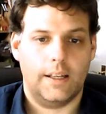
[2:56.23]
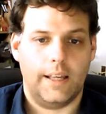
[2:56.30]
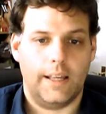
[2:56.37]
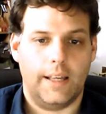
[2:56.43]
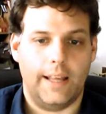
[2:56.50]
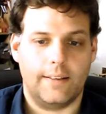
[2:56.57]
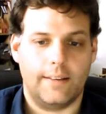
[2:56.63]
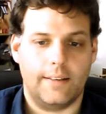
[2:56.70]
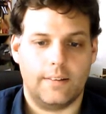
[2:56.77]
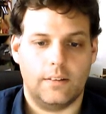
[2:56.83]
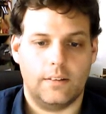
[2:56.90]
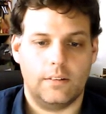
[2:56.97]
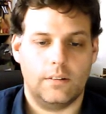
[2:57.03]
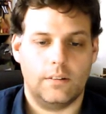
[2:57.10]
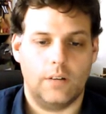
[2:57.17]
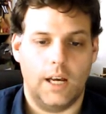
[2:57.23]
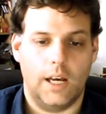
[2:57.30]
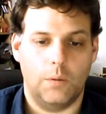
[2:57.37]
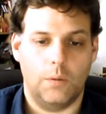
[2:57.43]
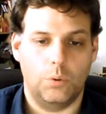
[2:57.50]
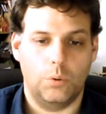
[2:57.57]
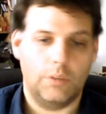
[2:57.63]
it
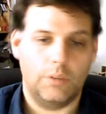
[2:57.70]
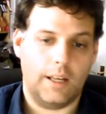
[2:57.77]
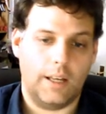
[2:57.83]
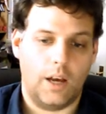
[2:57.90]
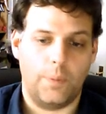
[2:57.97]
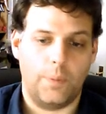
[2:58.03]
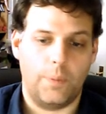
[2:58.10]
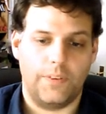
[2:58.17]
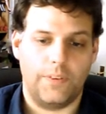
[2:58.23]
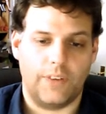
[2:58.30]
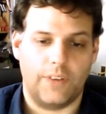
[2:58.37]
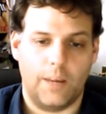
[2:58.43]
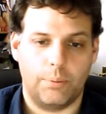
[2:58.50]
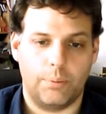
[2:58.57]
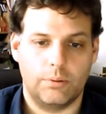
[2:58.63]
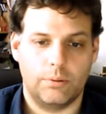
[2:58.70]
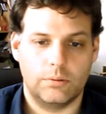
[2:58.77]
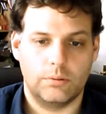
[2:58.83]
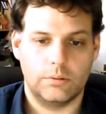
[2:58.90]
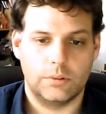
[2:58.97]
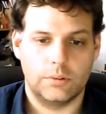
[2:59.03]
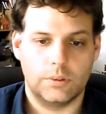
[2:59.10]
will open this up,
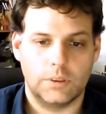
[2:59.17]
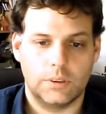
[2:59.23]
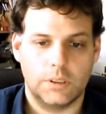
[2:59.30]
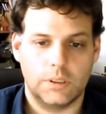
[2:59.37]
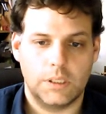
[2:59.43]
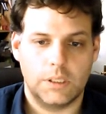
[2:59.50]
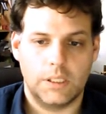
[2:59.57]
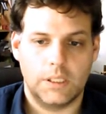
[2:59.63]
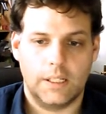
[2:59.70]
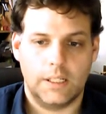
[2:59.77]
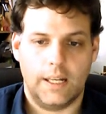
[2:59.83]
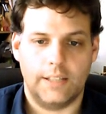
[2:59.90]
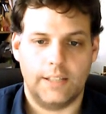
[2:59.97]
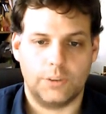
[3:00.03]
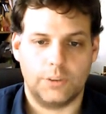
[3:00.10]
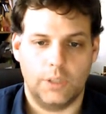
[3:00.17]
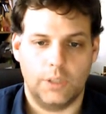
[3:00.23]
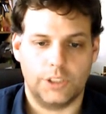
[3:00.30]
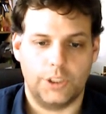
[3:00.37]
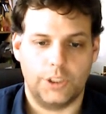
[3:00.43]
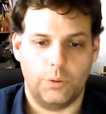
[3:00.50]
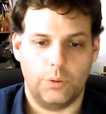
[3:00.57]
and it's going to
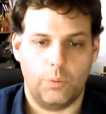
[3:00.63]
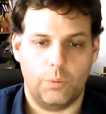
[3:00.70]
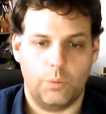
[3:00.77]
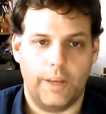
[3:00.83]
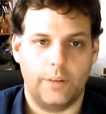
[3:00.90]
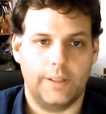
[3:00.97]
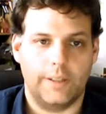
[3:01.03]
ask you, where do I